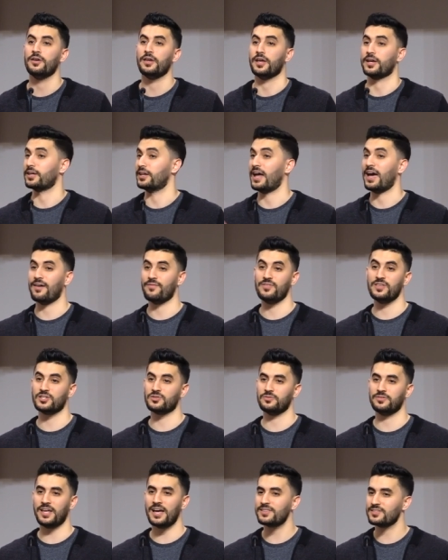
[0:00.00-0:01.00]
and can have
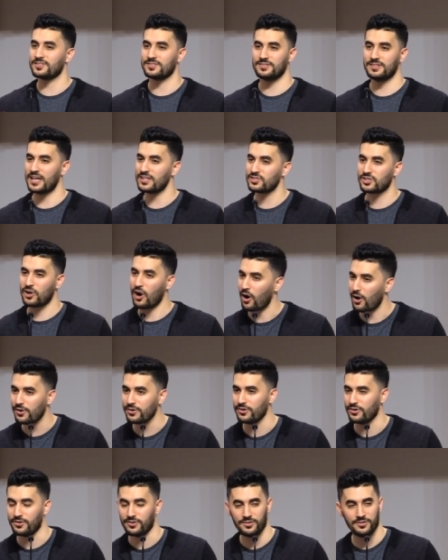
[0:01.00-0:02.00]
this. That's that's
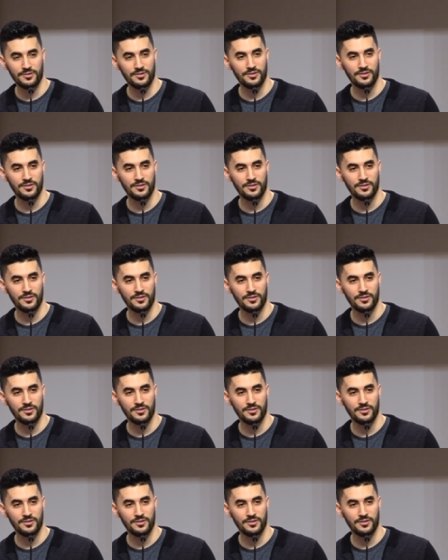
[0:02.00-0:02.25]
carnal.